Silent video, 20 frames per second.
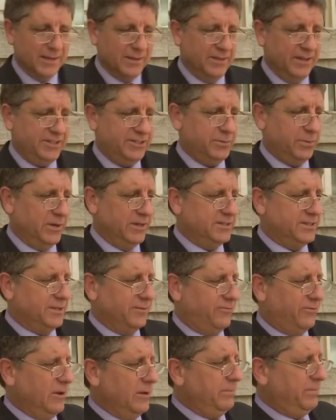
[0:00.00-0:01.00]
This was
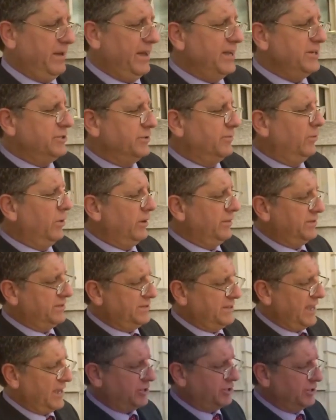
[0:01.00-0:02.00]
the front page of one of the
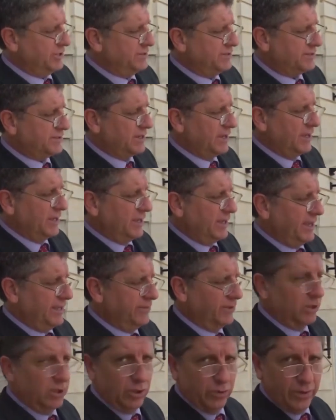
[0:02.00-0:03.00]
sections in
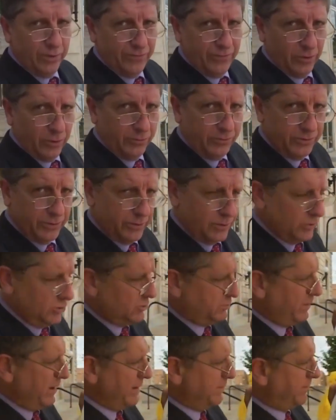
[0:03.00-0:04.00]
the Louisville
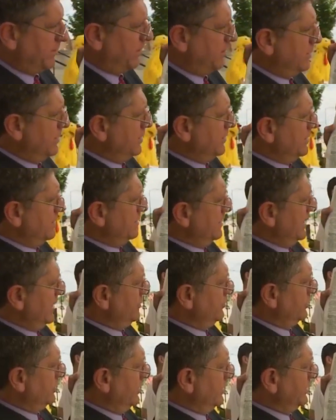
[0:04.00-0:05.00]
newspaper.
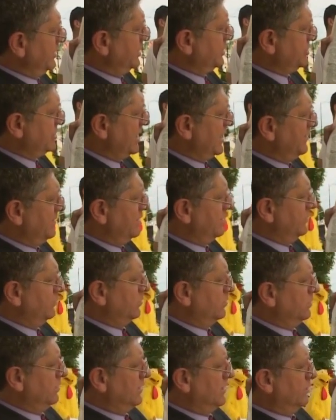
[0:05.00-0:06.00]
Andrew, go ahead and get a shot, then
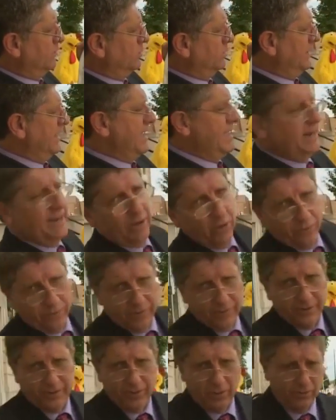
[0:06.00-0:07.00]
we'll lay it in over
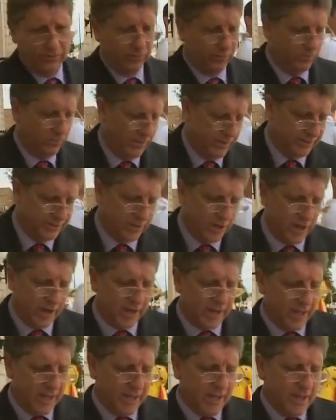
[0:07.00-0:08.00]
while I talk.
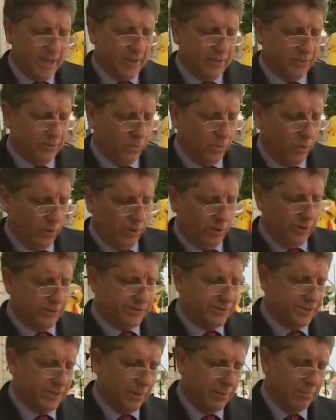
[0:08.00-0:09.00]
The
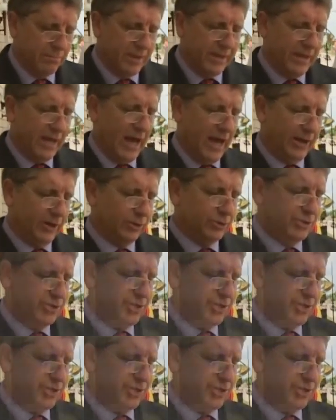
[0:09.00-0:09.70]
words, McConnell